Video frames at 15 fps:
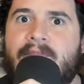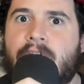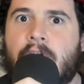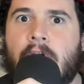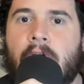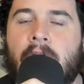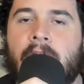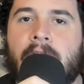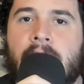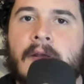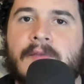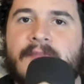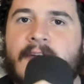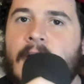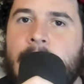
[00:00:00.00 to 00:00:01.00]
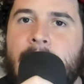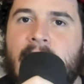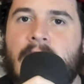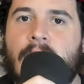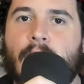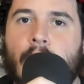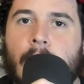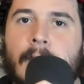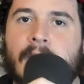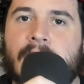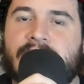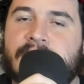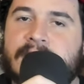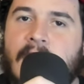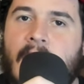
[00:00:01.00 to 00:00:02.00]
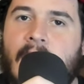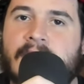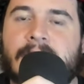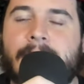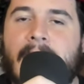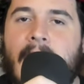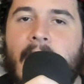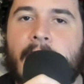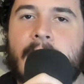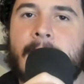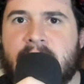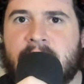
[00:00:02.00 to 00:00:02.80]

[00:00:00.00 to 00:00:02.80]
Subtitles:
heard very many rumors or talks about it.